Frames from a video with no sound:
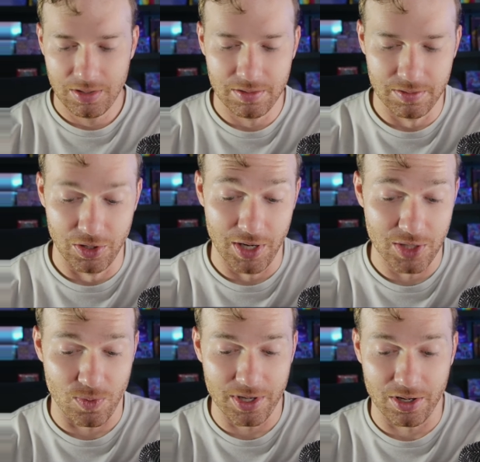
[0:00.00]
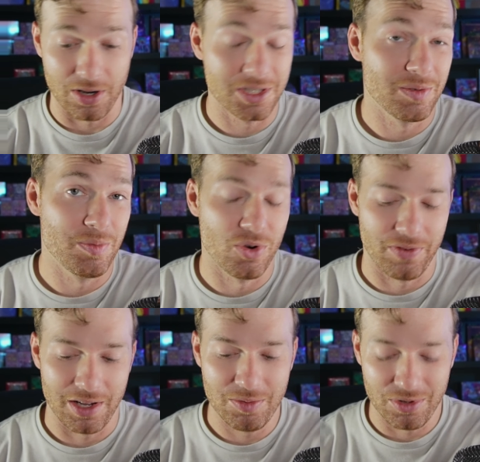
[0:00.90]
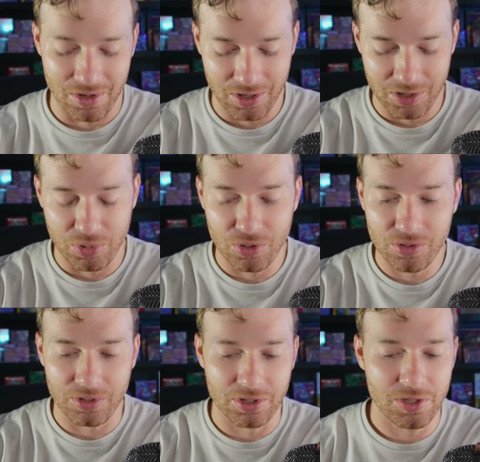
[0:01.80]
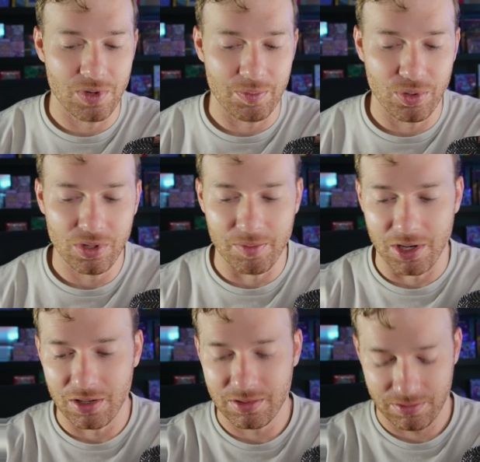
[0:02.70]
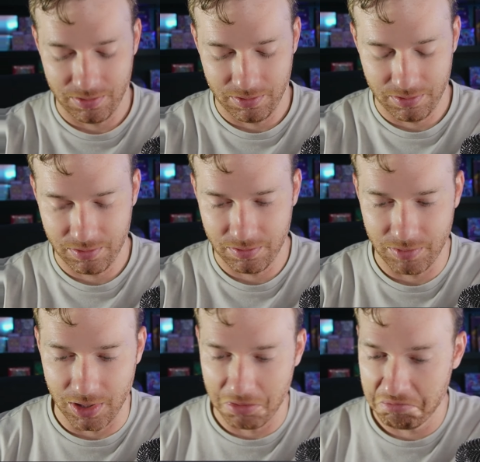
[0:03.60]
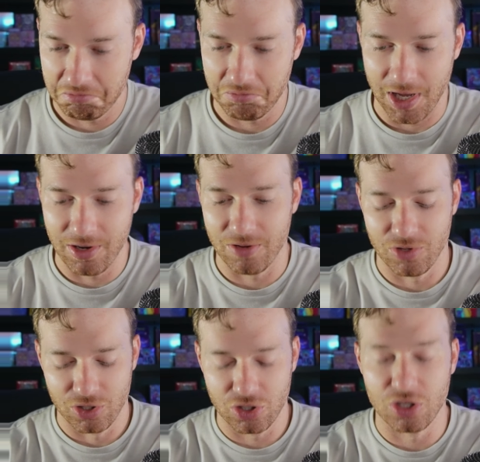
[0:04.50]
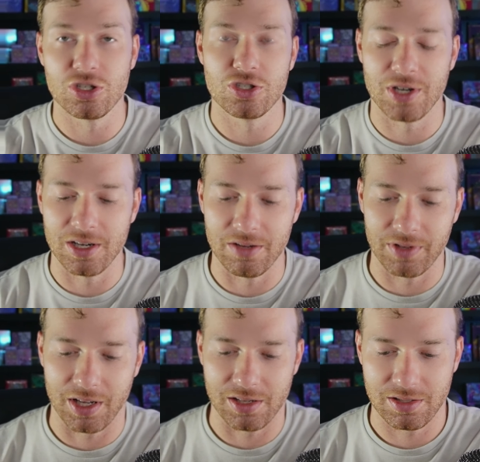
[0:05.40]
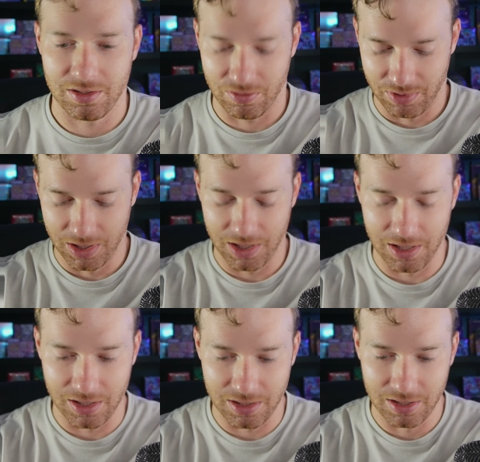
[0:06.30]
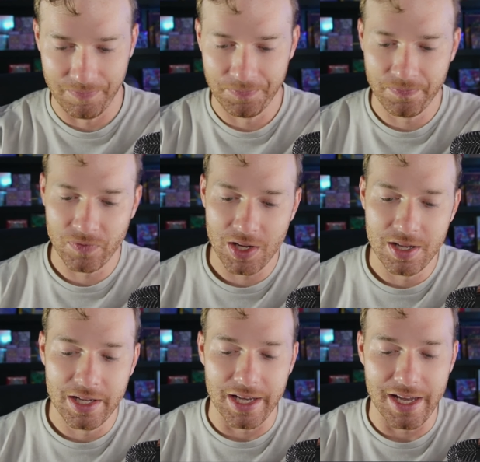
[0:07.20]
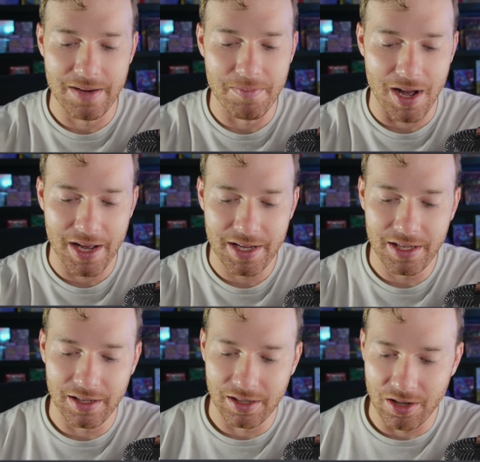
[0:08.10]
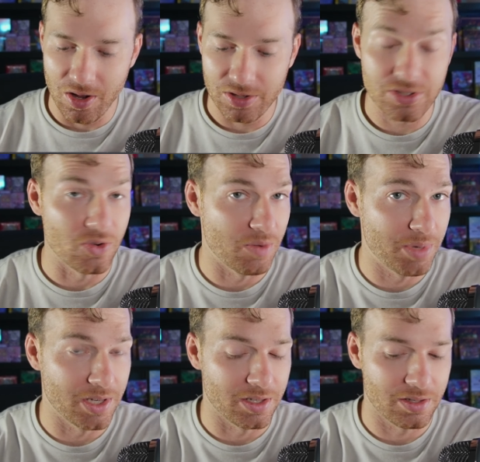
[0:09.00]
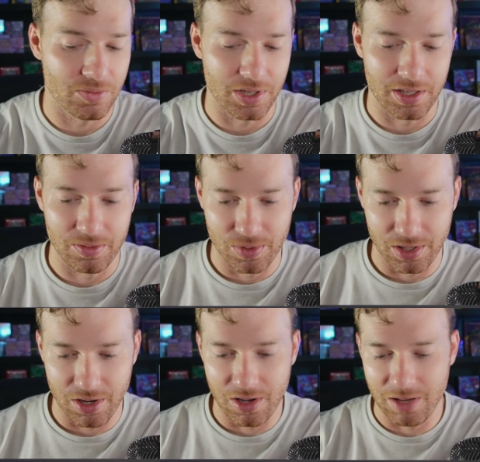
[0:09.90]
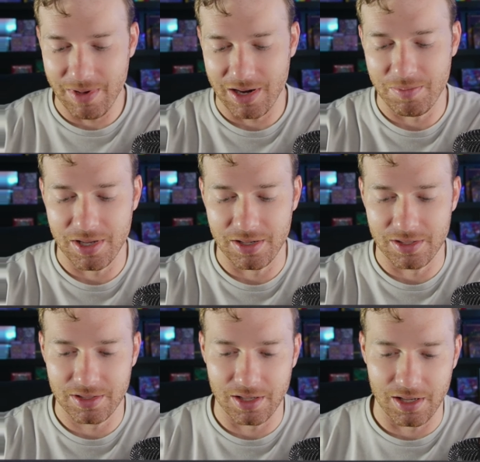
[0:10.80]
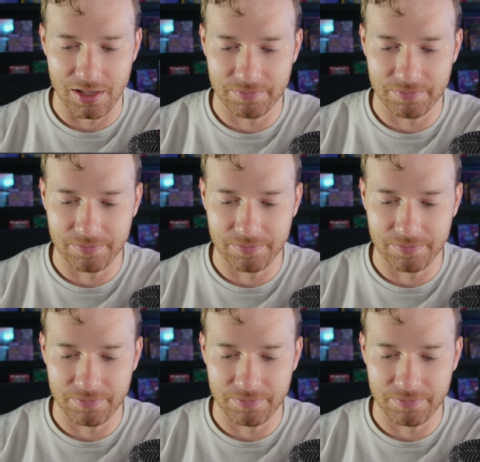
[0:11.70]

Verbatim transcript: You guys want your cards to be more valuable and harder to pull, or do you want to pull them all? You know, I don't know. There's there's a trade off, guys. There really is. In my also opinion, we're gonna we're all about opinions today.